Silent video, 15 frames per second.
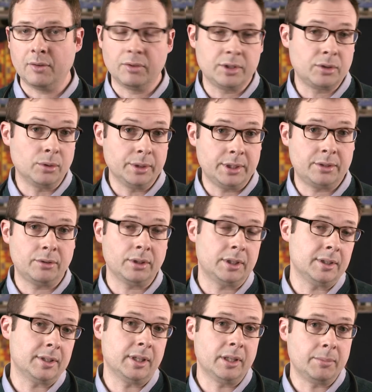Every school
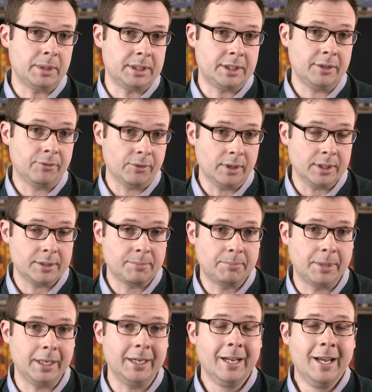district is a little bit different,
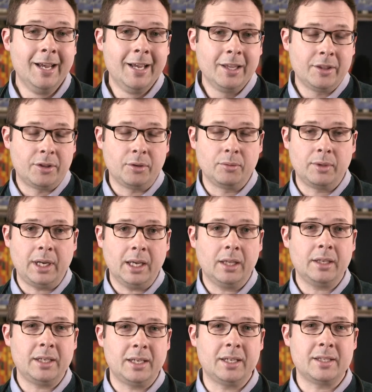but the
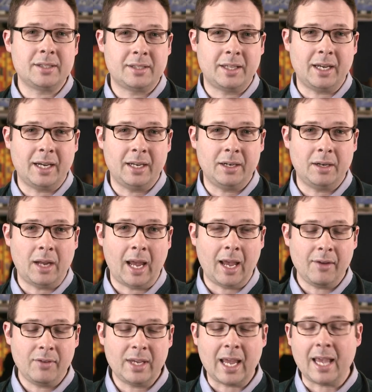reality is that
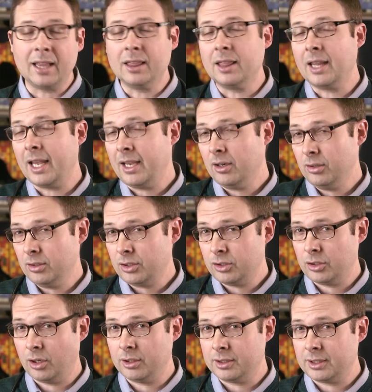having a later
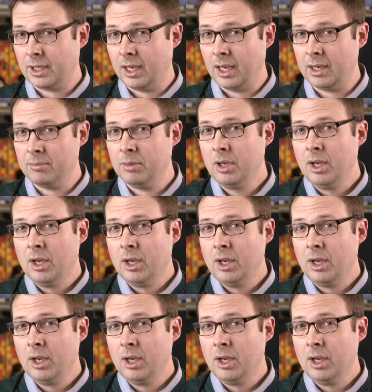start time